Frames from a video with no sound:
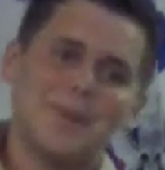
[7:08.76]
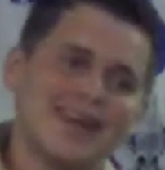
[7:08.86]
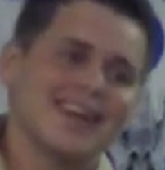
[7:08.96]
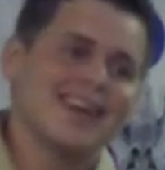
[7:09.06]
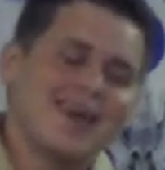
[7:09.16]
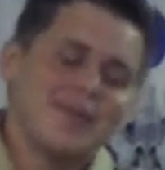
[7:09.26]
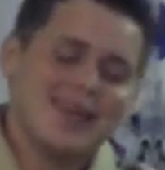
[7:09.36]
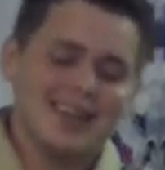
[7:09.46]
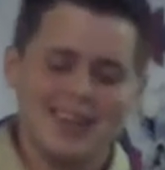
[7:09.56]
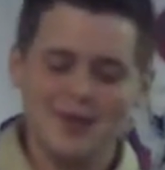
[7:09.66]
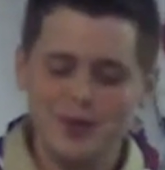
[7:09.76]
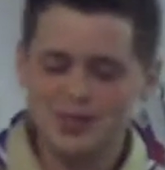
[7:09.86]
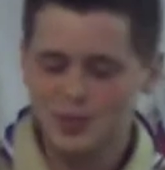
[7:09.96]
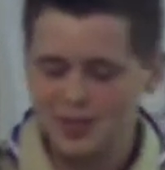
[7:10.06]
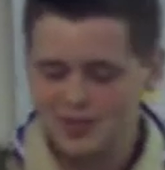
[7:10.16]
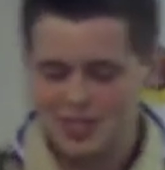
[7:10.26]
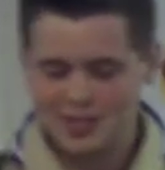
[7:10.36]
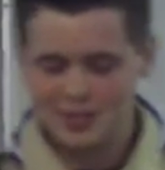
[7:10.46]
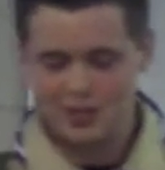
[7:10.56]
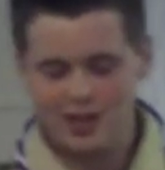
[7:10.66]
it was one of those
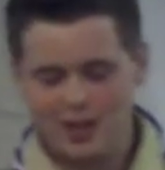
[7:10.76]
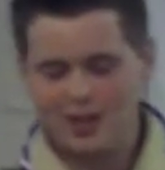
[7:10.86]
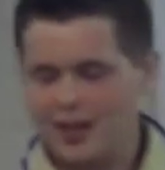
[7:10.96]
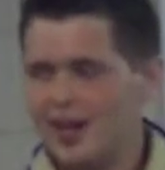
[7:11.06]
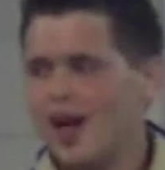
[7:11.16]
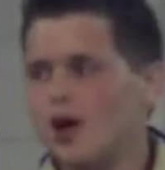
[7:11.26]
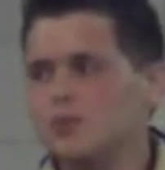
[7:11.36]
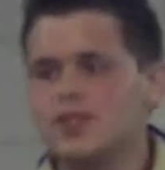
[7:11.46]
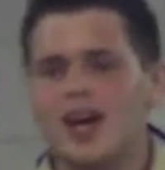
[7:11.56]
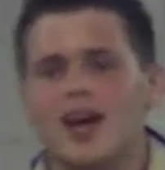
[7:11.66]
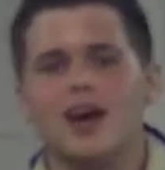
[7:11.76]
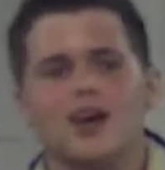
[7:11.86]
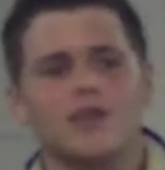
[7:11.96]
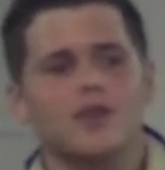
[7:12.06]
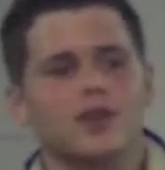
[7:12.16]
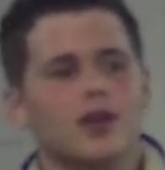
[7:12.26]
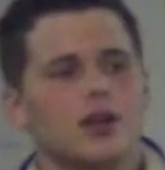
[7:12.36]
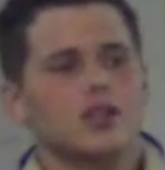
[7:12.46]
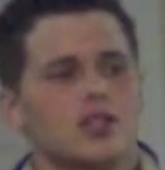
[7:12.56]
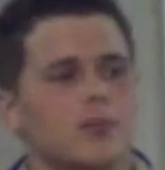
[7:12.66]
things where it helped to have
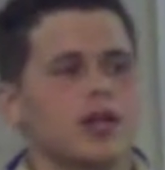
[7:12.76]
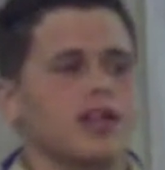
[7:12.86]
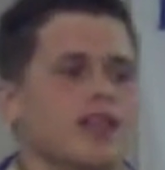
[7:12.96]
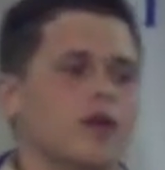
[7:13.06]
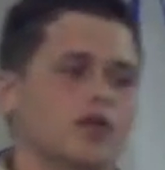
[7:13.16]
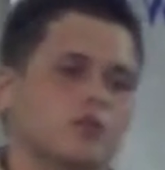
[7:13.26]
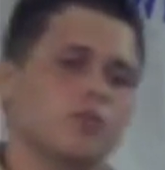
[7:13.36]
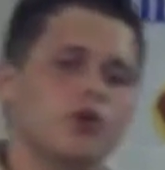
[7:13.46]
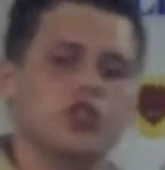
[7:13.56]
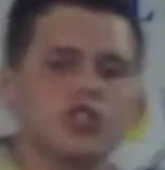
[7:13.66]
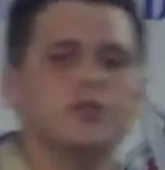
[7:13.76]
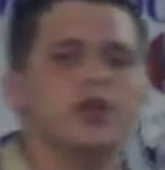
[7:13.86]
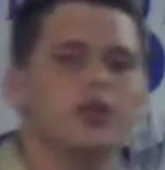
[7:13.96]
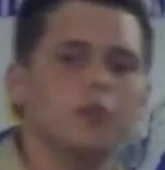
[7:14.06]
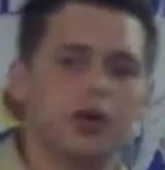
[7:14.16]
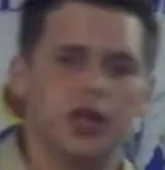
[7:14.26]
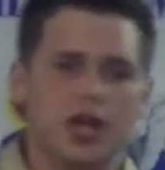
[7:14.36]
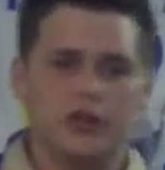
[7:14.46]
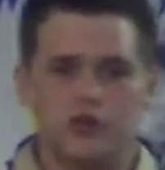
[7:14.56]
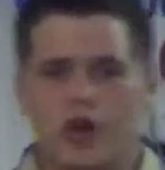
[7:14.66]
somebody that was pushing me, but
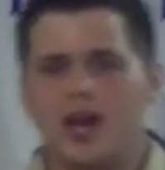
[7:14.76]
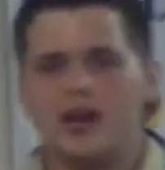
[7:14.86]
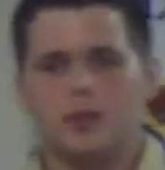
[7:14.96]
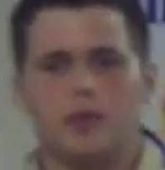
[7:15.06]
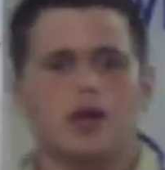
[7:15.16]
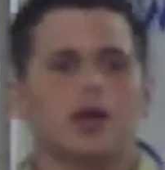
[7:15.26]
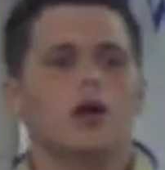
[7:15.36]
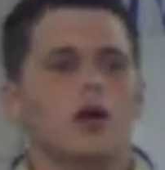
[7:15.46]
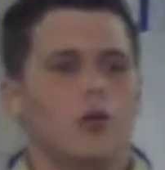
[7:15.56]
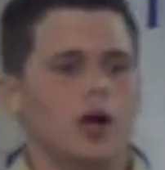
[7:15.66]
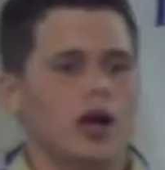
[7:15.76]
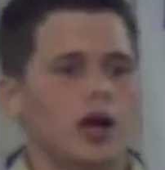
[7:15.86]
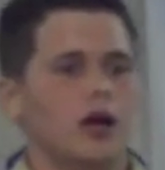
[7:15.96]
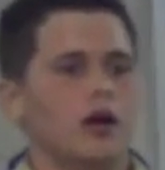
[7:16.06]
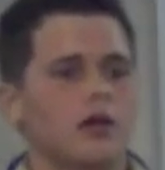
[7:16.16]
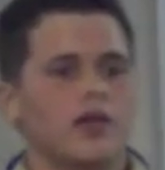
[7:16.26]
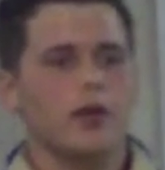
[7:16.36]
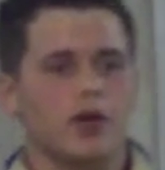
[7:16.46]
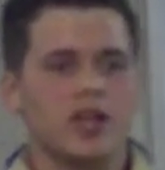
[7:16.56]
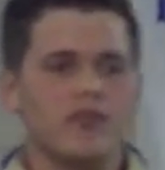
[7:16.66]
not dragging me. Where
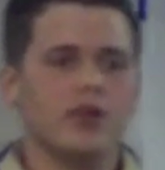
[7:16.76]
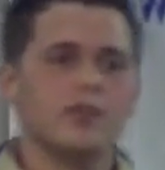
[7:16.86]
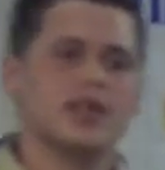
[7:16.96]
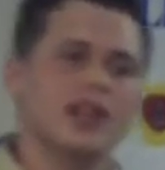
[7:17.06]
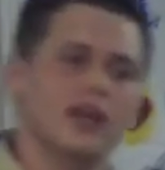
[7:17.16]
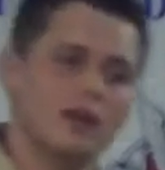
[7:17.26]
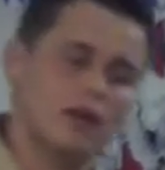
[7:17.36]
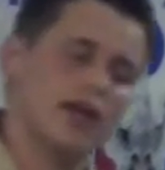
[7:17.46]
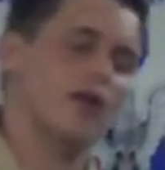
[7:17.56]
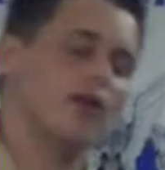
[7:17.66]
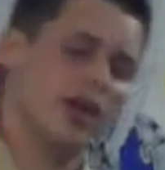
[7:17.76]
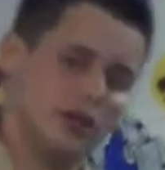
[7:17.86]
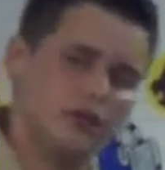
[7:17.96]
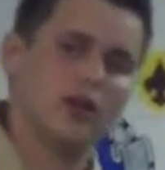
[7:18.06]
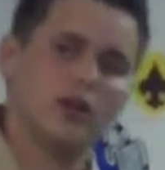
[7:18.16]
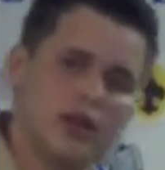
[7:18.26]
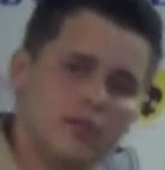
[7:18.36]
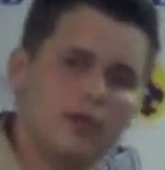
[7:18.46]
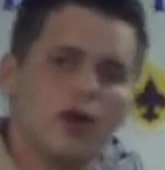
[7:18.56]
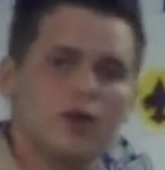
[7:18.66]
they were giving me that little like, okay, you can
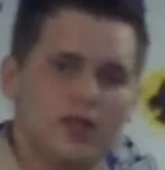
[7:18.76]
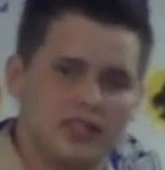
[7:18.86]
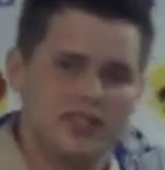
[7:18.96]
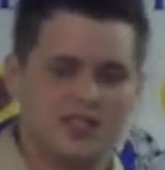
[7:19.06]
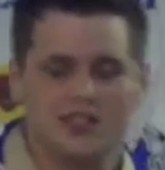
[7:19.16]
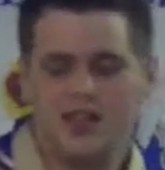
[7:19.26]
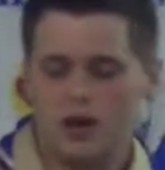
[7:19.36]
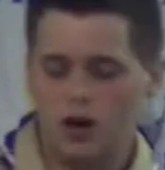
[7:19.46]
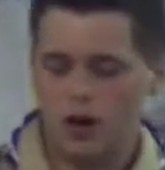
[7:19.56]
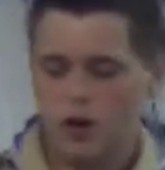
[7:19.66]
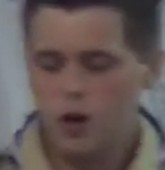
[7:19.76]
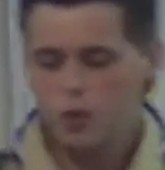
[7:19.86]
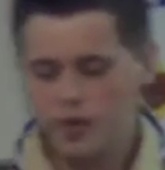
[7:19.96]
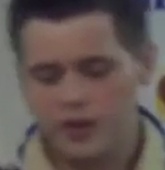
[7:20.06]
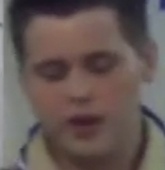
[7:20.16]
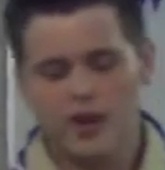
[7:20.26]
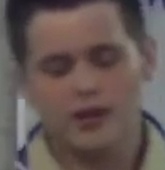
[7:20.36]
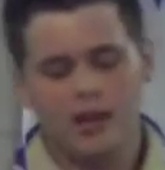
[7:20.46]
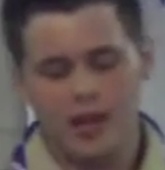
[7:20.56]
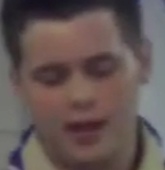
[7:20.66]
keep going. This isn't that hard. But they're
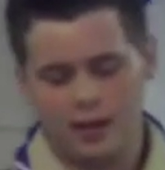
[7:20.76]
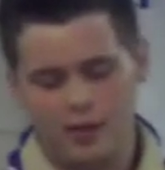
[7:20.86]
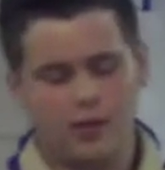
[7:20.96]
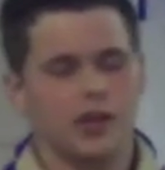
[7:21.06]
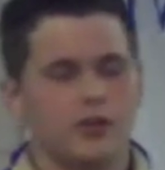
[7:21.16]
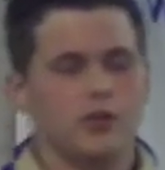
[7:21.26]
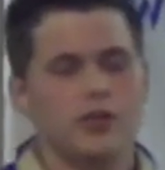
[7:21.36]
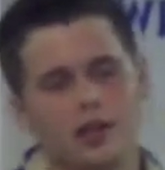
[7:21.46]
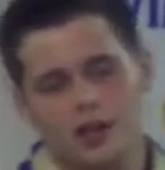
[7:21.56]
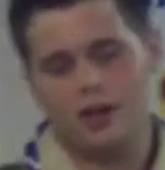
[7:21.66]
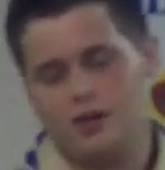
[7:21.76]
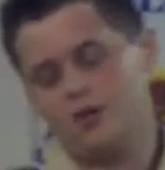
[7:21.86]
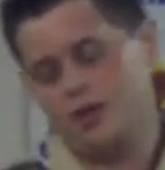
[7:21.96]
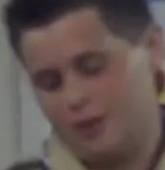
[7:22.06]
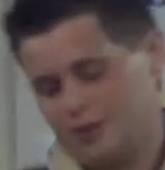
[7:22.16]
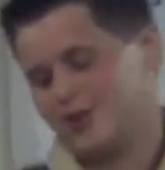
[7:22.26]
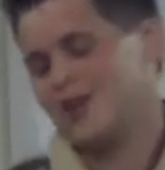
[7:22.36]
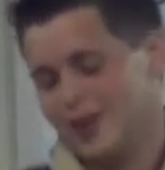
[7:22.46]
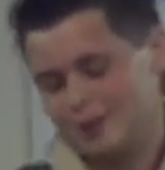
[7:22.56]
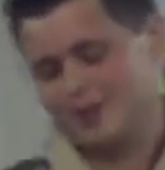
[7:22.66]
not like, okay, dude, get
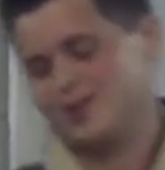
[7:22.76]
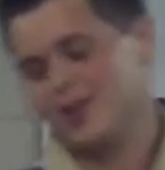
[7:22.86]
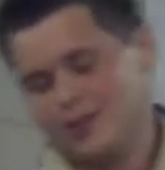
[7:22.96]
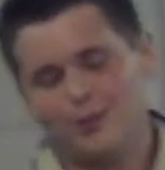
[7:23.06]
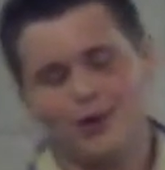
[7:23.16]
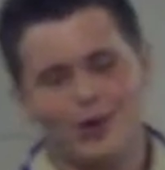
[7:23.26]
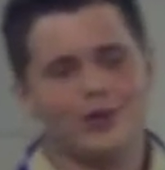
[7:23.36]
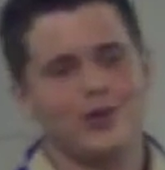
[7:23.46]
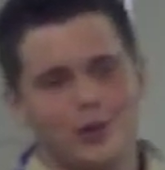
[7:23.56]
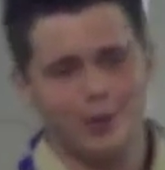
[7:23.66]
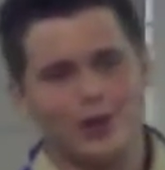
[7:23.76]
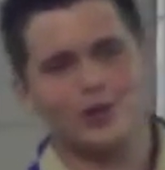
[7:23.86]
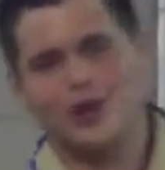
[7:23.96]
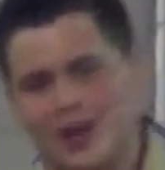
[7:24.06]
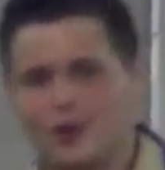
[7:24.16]
up, let's go. We're gonna do it. We're gonna drag